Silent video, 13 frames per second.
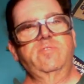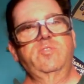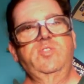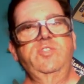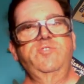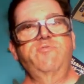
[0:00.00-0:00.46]

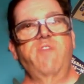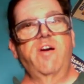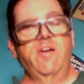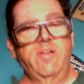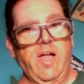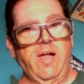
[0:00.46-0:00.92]

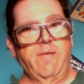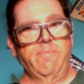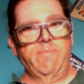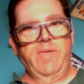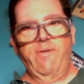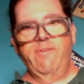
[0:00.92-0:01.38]

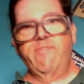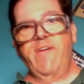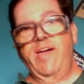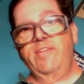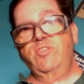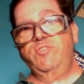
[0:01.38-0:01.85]
Cary
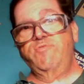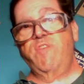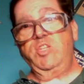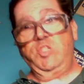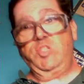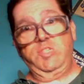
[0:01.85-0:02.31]
Grant, Ginger
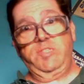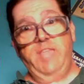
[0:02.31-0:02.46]
Rogers'